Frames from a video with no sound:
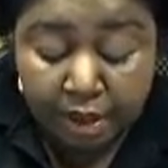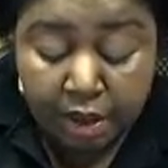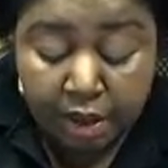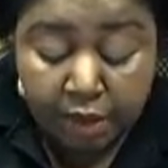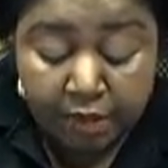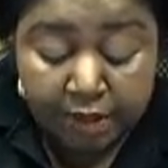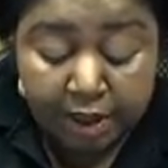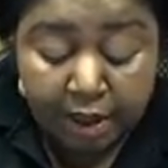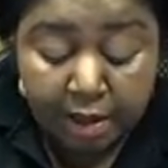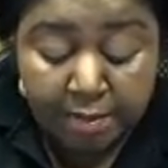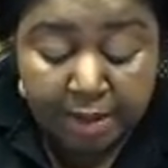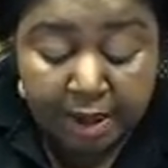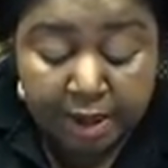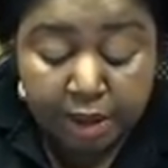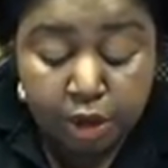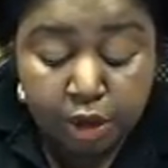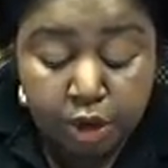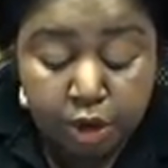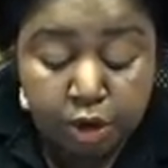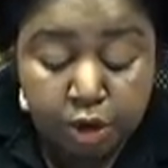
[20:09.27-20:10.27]
Okay, my
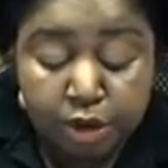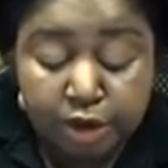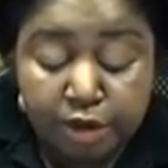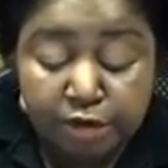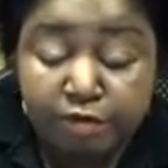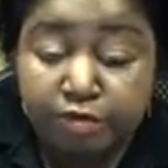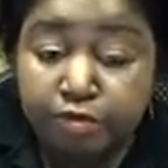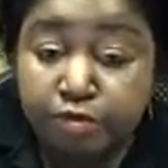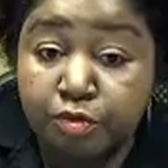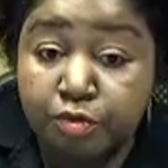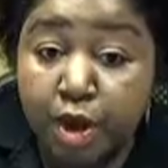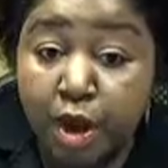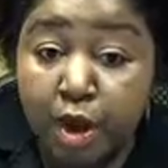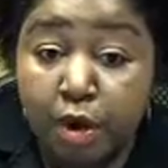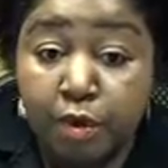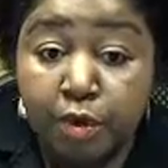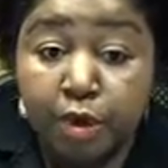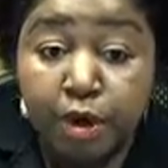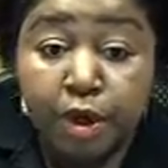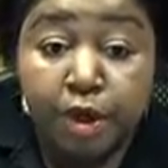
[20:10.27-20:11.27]
curly
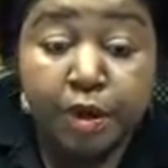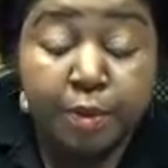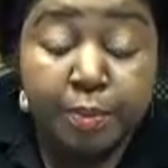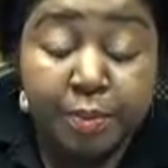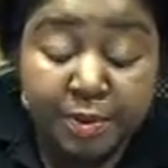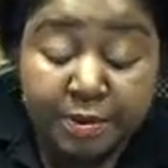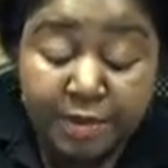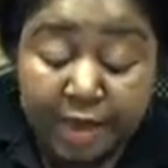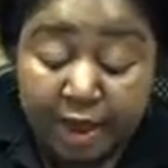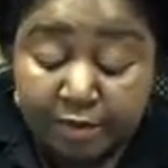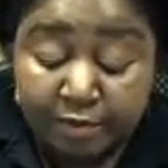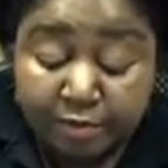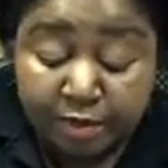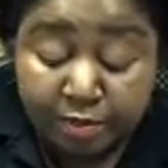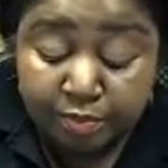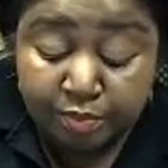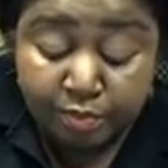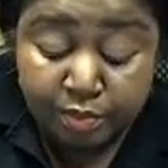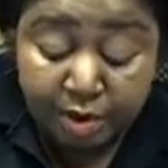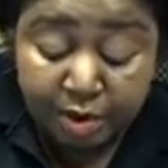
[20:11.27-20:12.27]
fro, because I've
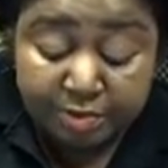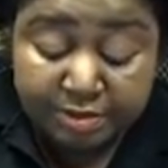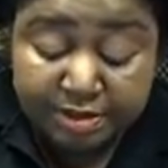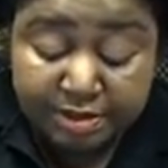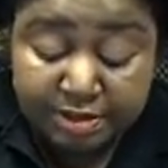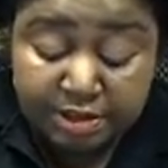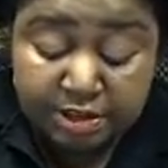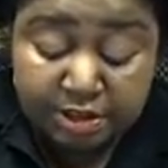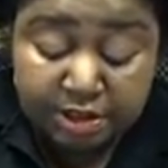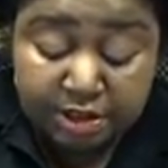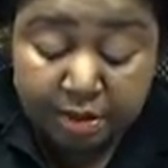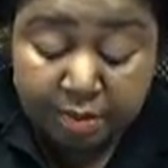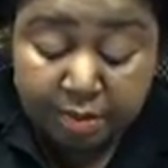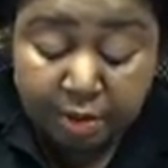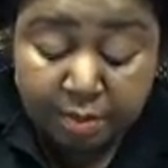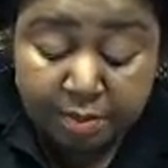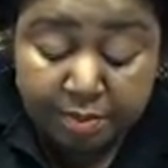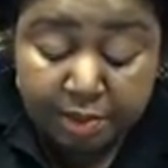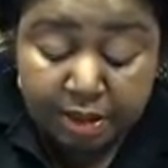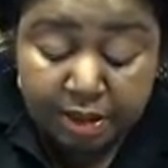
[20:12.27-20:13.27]
been promising shame
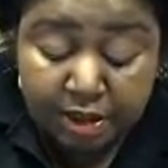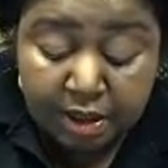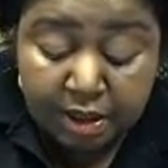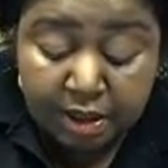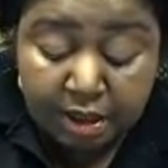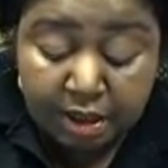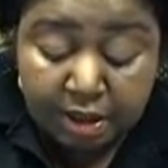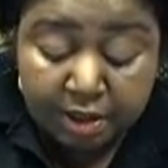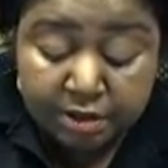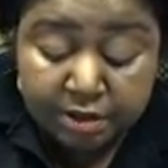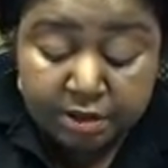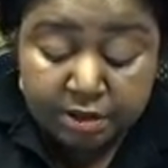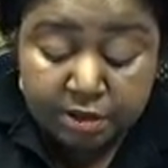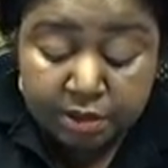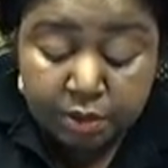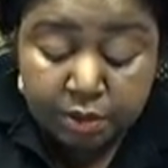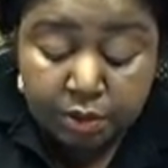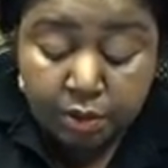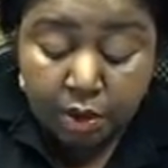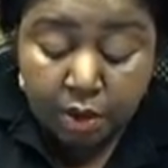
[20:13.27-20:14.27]
on me. See
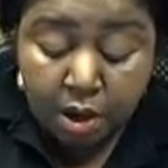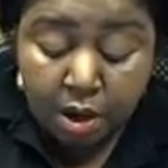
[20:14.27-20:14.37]
if you